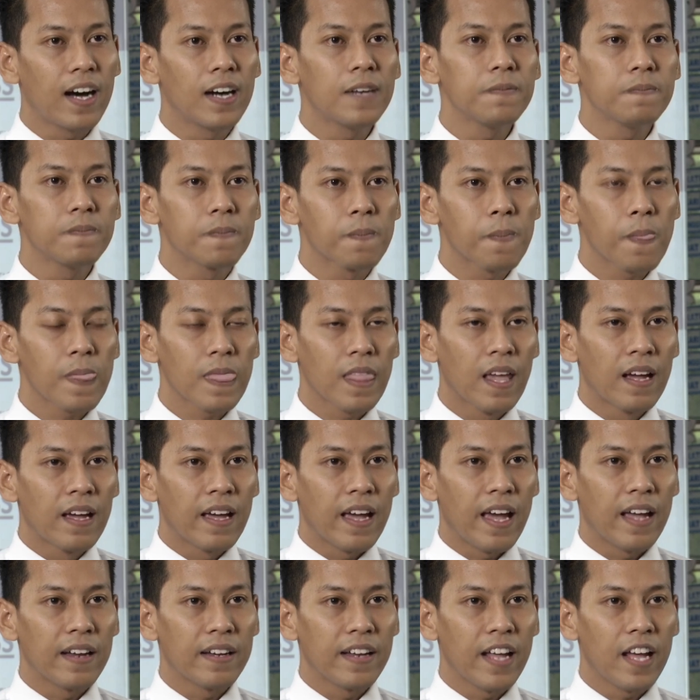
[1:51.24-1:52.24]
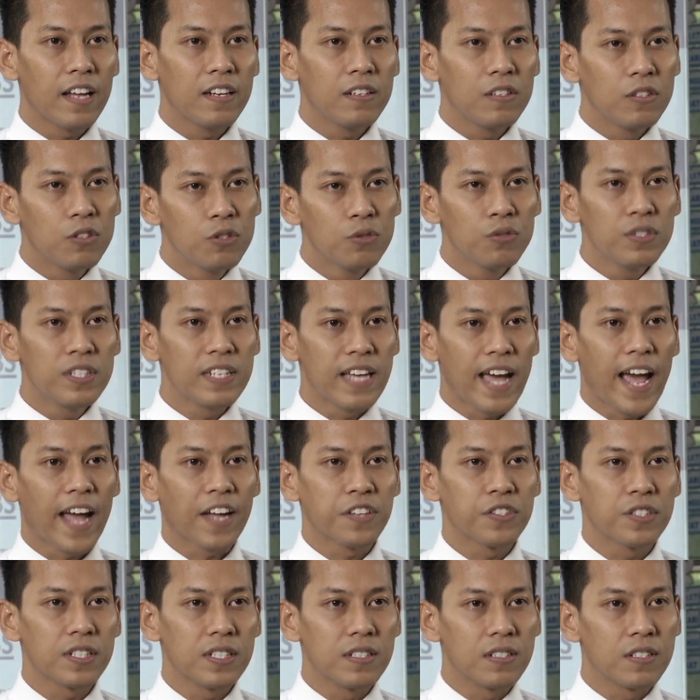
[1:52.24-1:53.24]
up and then do the
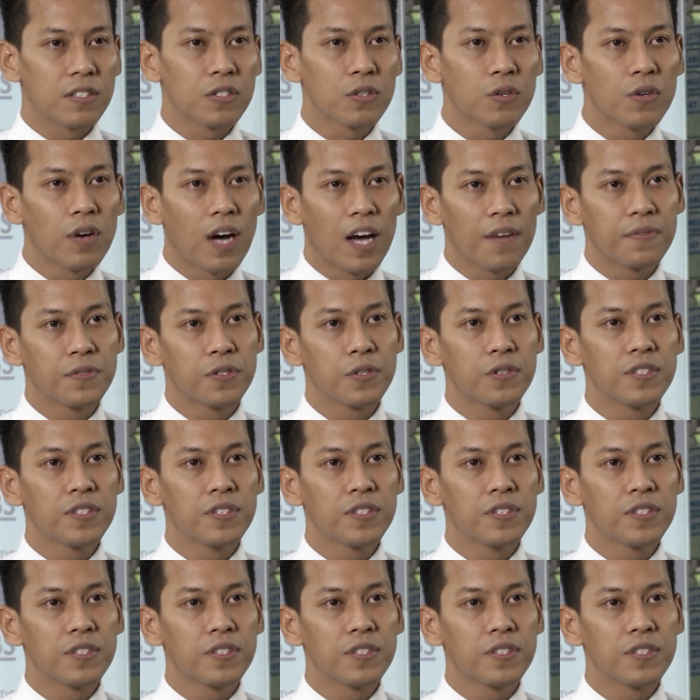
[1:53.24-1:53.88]
action. So I've